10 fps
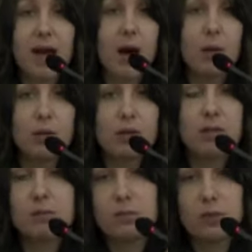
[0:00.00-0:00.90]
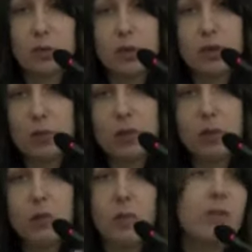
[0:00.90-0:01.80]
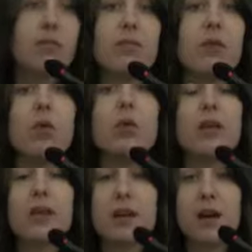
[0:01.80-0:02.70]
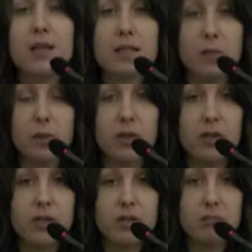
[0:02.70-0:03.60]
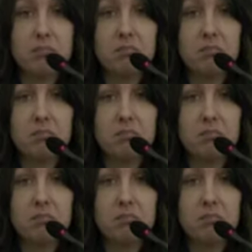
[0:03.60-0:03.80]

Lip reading: owls, turu, but all the other kinds of birds